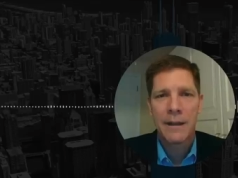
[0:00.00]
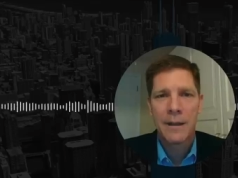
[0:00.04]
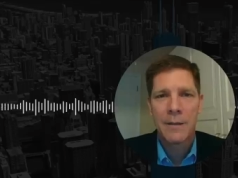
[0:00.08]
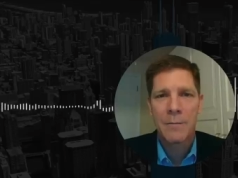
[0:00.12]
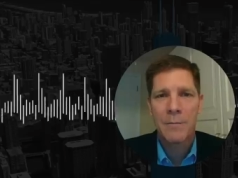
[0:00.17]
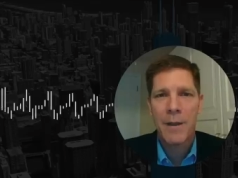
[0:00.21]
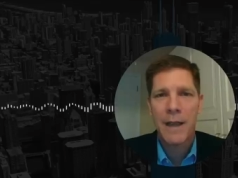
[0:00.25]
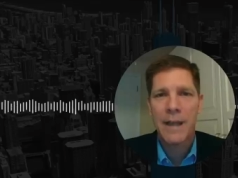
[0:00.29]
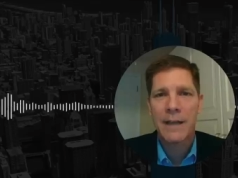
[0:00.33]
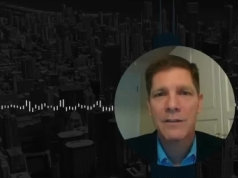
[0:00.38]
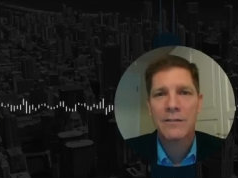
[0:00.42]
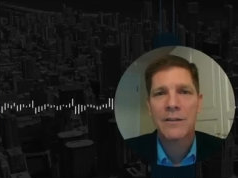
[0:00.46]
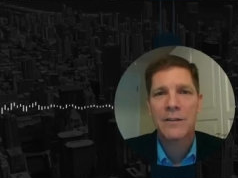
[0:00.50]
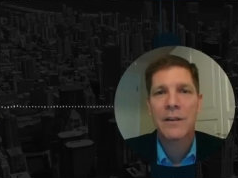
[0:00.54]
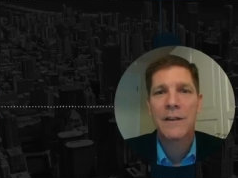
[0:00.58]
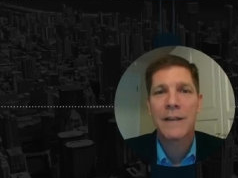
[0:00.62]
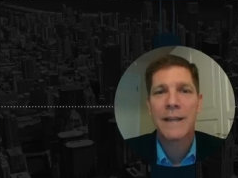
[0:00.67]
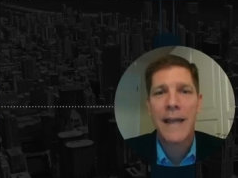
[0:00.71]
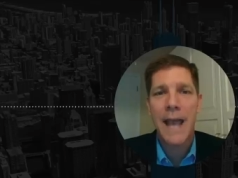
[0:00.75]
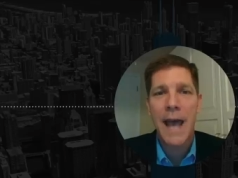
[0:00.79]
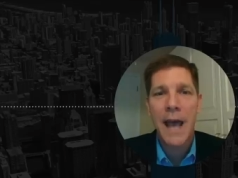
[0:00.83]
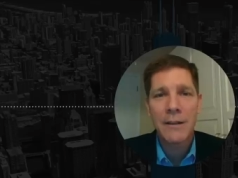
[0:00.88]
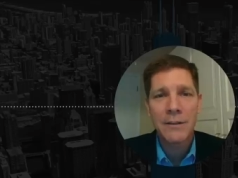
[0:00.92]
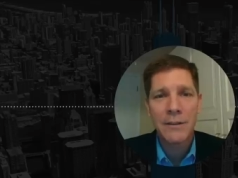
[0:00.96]
And based
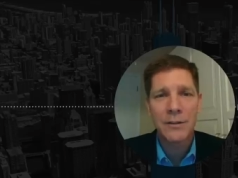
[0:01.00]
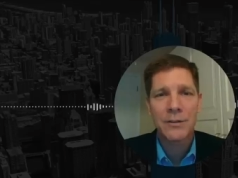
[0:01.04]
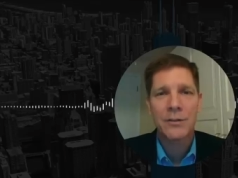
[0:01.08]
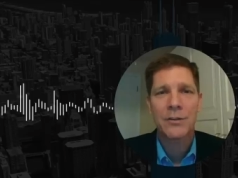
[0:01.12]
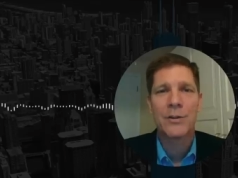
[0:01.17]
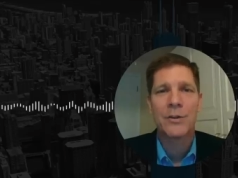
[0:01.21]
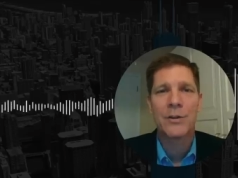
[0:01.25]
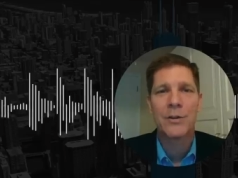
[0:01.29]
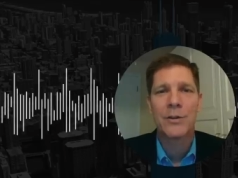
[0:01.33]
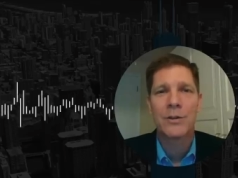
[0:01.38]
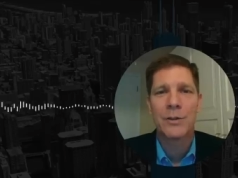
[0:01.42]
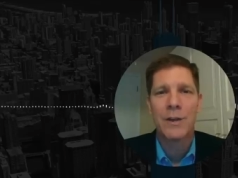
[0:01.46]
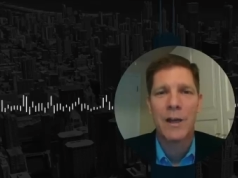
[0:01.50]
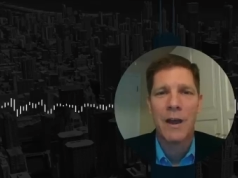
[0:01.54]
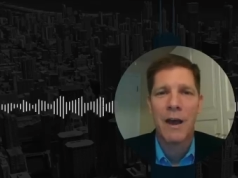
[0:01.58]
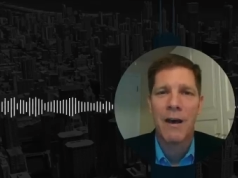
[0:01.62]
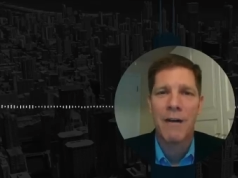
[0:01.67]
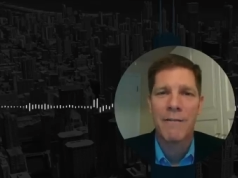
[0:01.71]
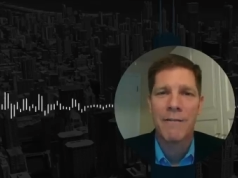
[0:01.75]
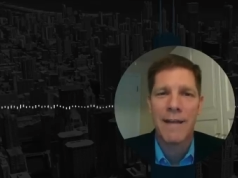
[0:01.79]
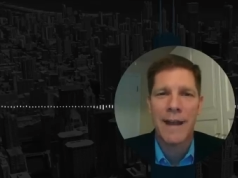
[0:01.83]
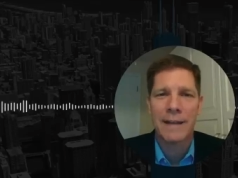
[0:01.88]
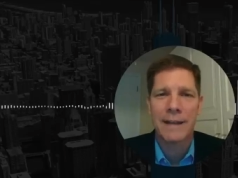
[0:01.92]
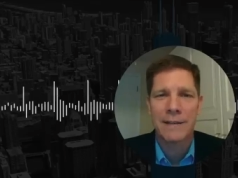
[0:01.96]
on the altitude
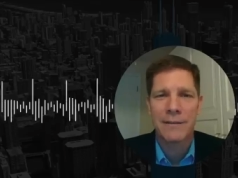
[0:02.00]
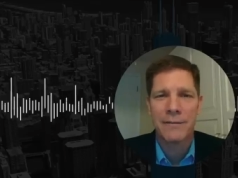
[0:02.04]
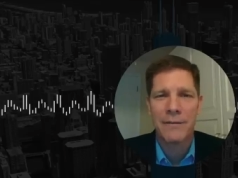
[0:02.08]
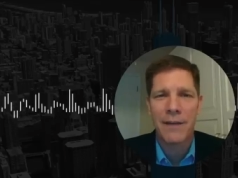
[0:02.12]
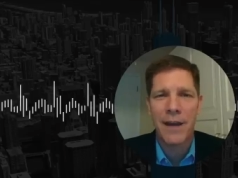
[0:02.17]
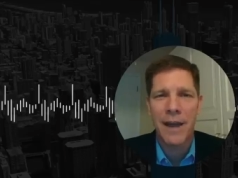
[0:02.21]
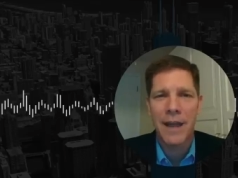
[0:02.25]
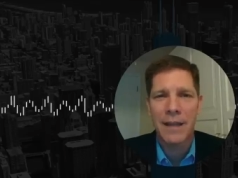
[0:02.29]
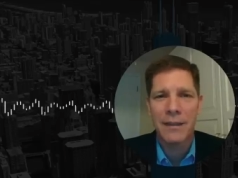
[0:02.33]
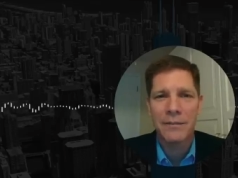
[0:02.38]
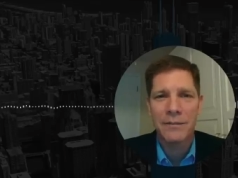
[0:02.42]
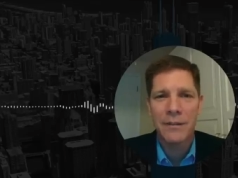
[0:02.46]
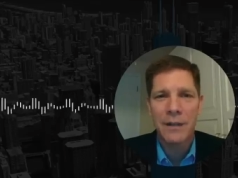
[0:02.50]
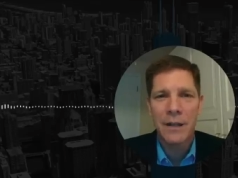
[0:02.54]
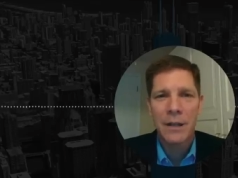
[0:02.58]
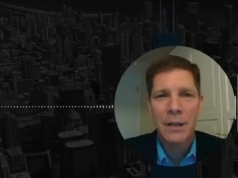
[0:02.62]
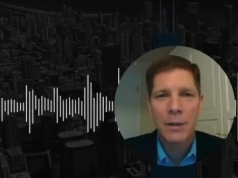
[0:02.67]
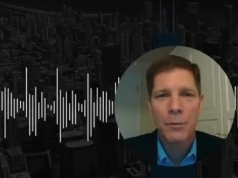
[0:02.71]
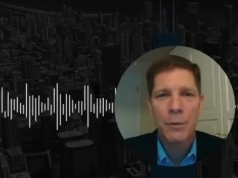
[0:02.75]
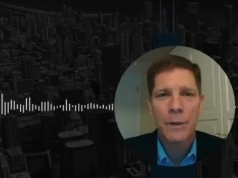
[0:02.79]
of that device,